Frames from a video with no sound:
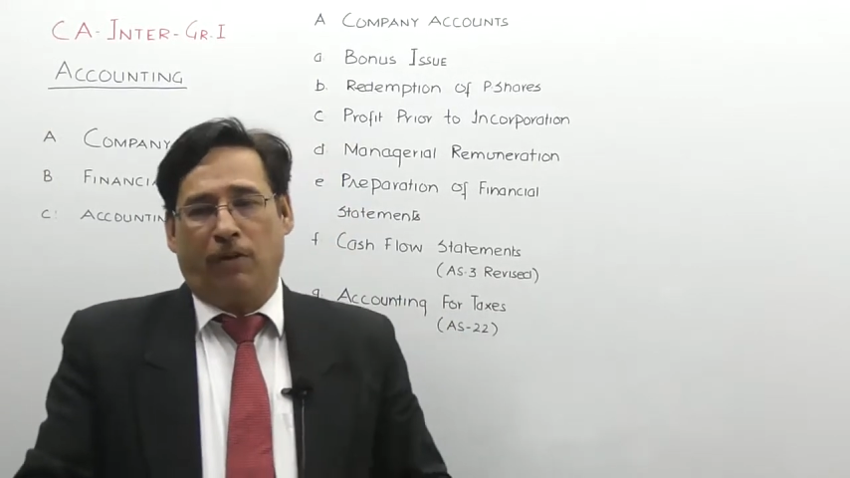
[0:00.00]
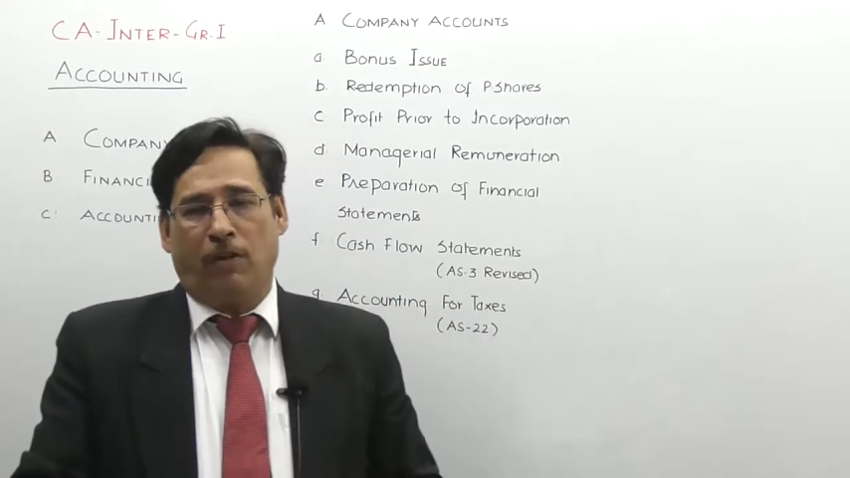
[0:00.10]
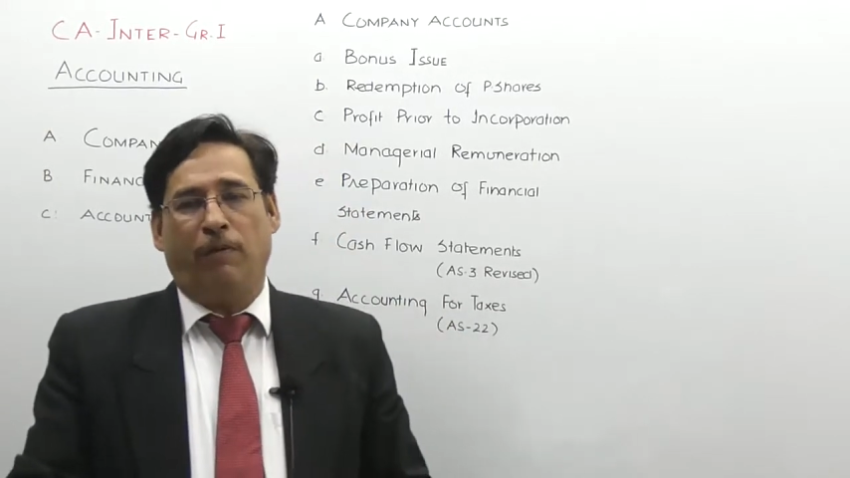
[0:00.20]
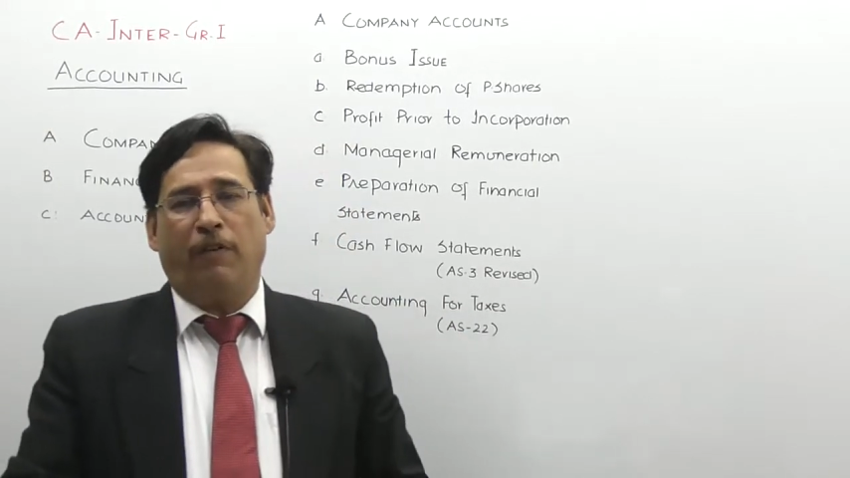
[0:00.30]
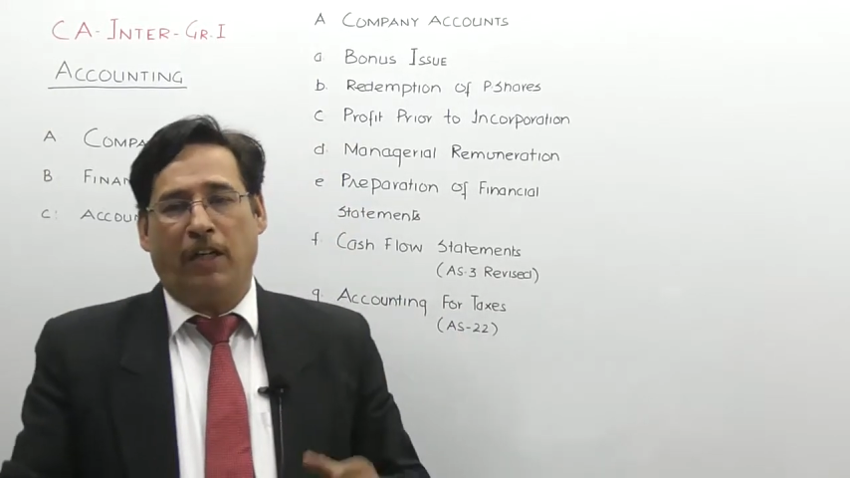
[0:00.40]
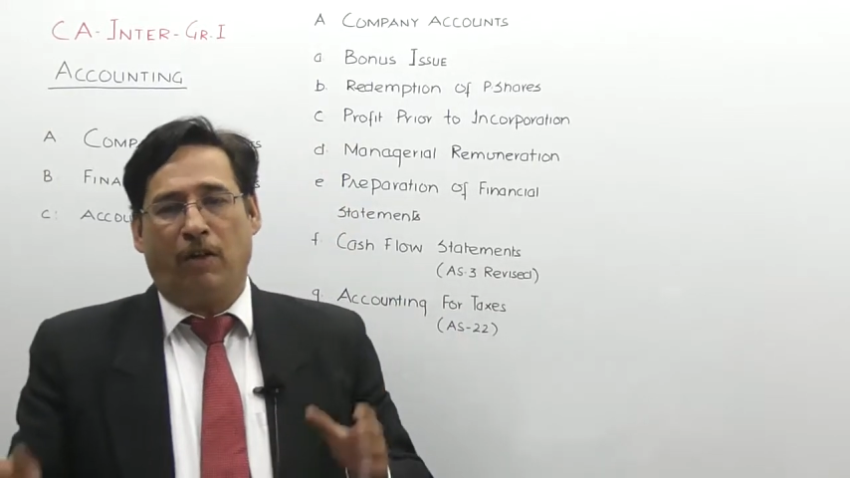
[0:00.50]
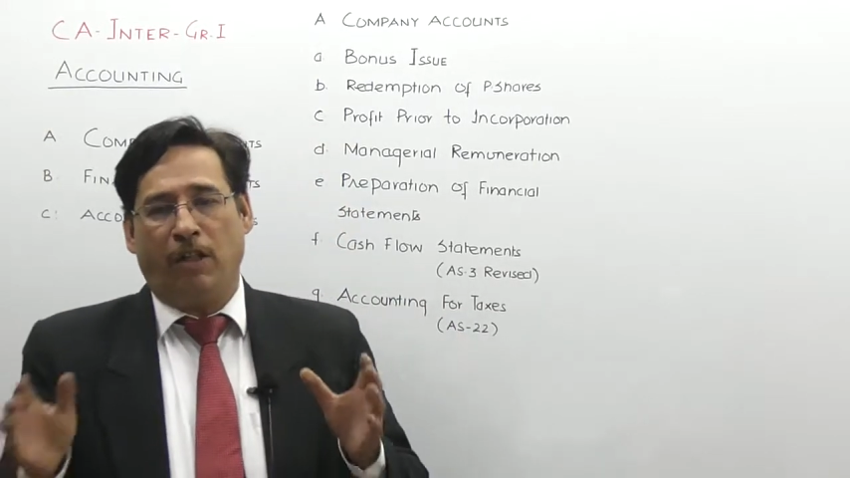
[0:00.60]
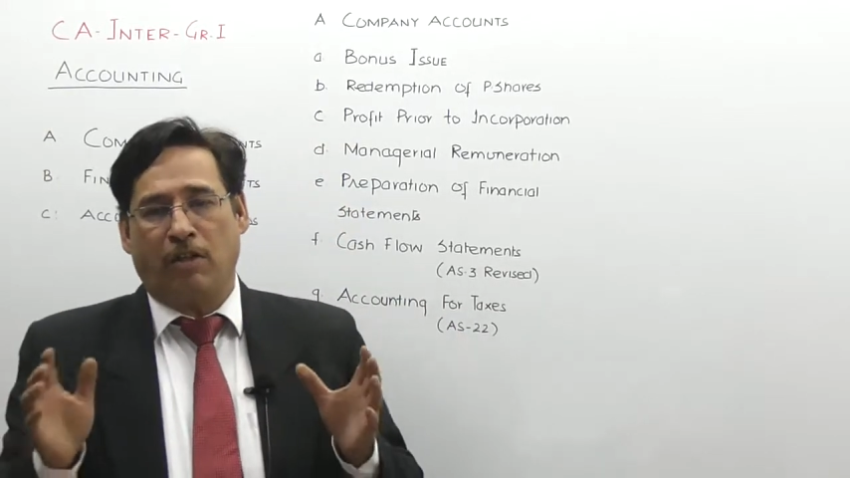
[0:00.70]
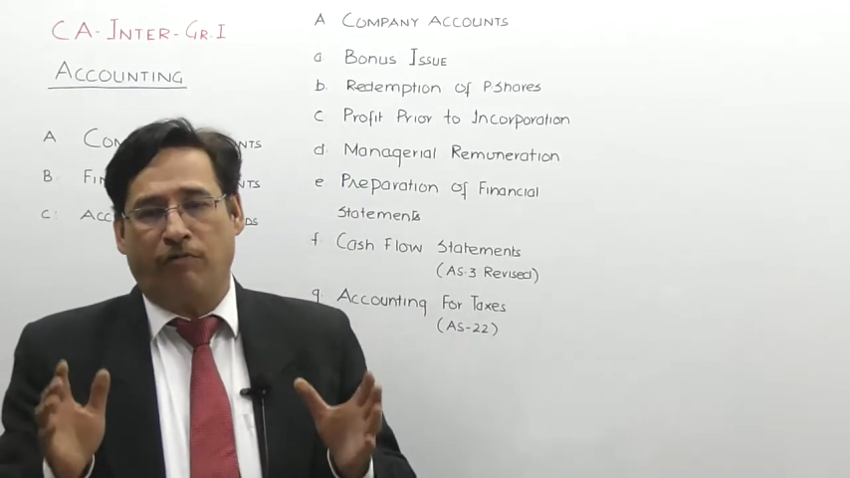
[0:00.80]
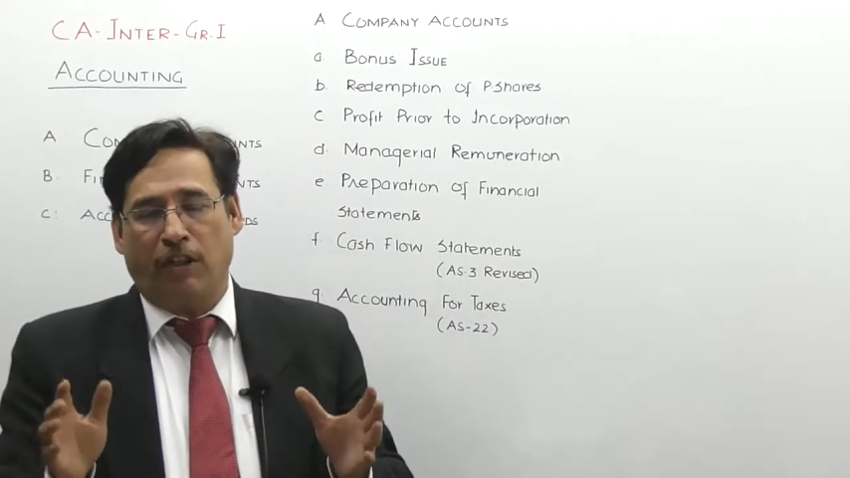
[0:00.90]
To be very
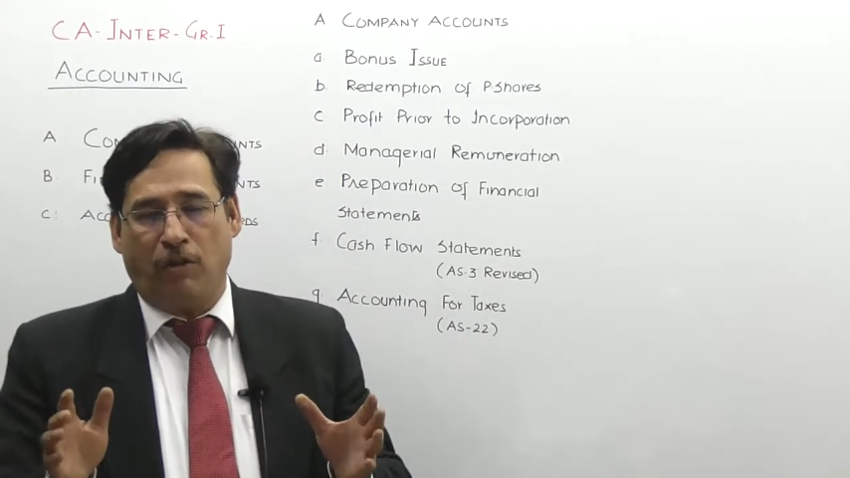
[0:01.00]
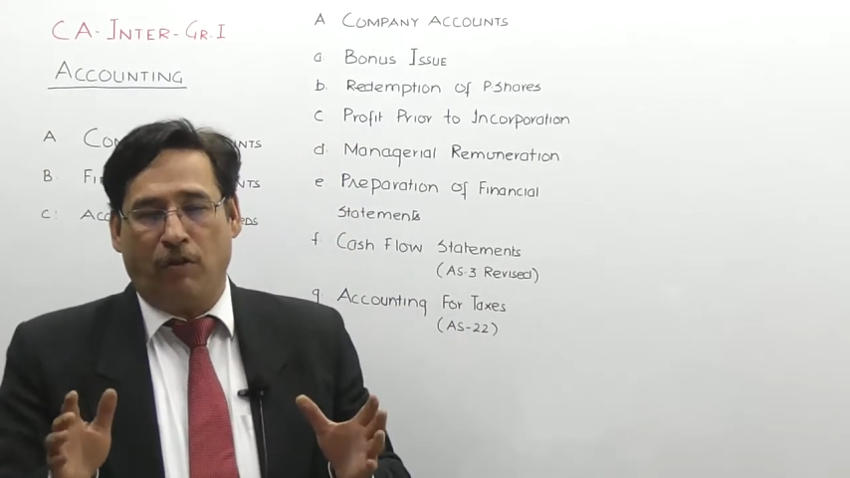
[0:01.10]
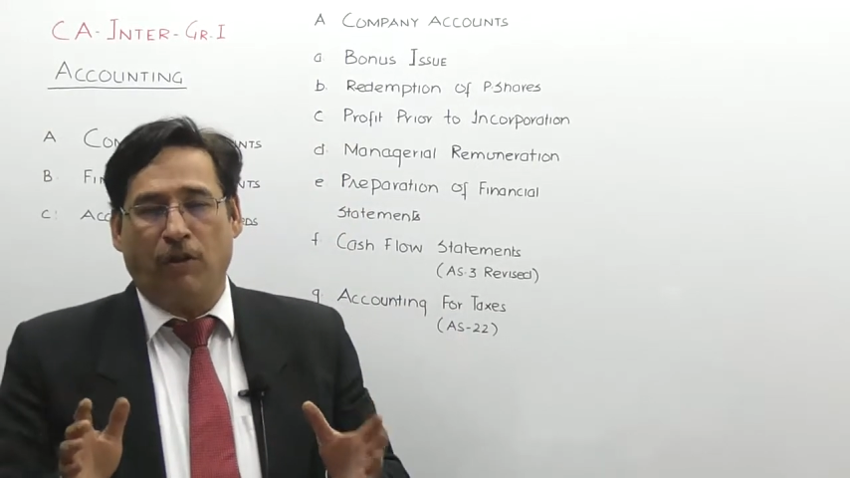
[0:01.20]
honest with you,